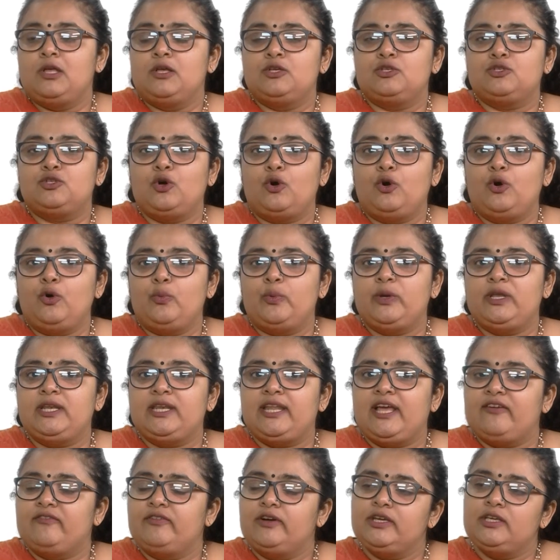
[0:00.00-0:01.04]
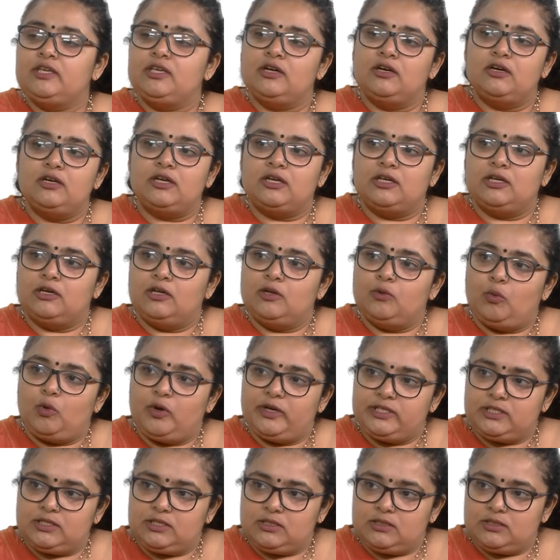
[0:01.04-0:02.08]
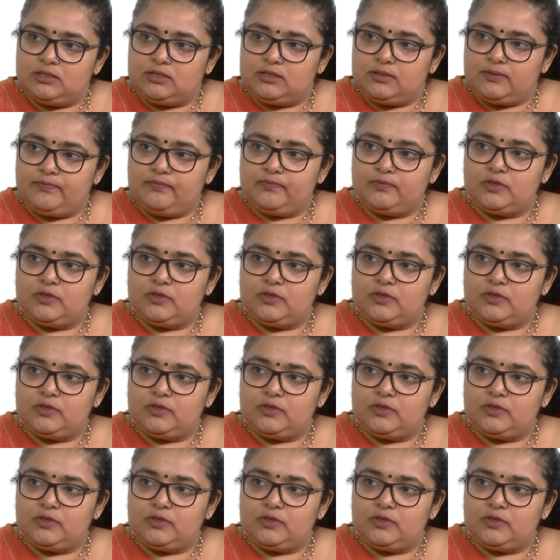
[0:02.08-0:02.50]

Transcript: So we never hear real voices.